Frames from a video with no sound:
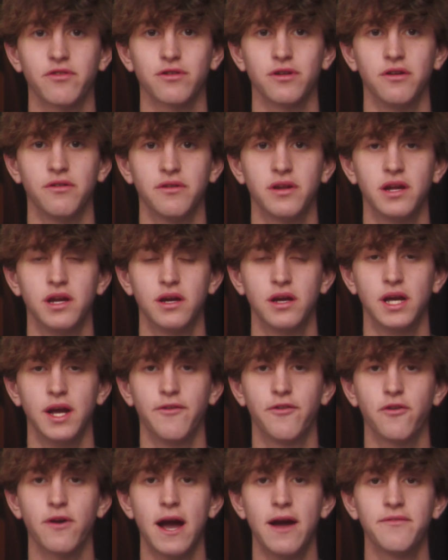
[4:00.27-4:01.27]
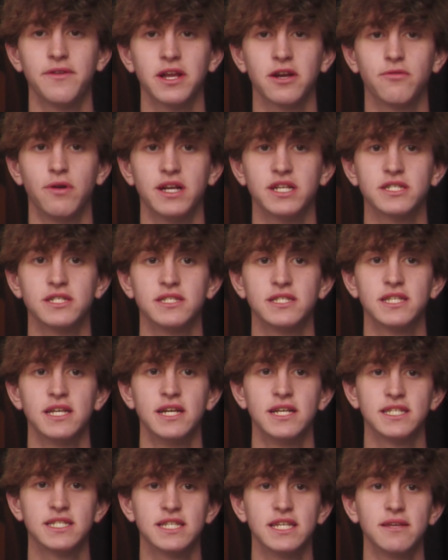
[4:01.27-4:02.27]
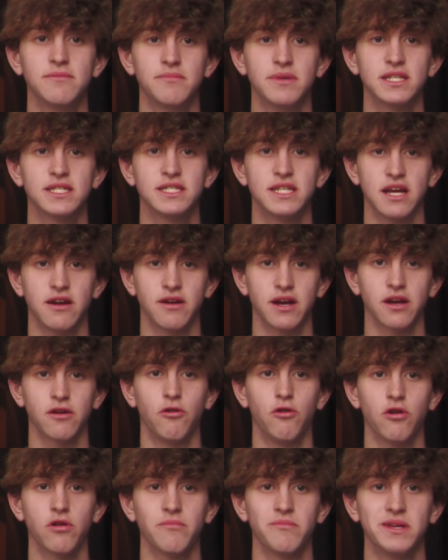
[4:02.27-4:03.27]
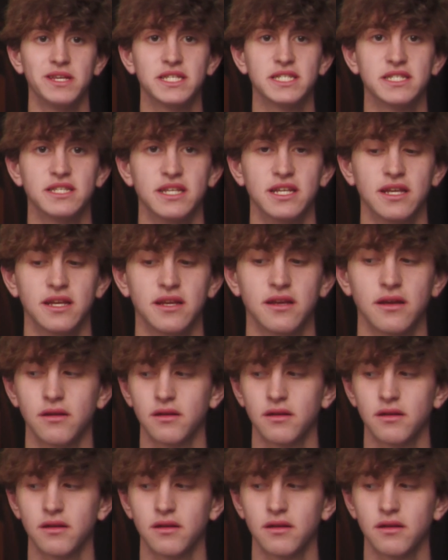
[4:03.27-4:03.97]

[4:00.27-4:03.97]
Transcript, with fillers: your own. If you have any questions, see Miss Derek or Miss C.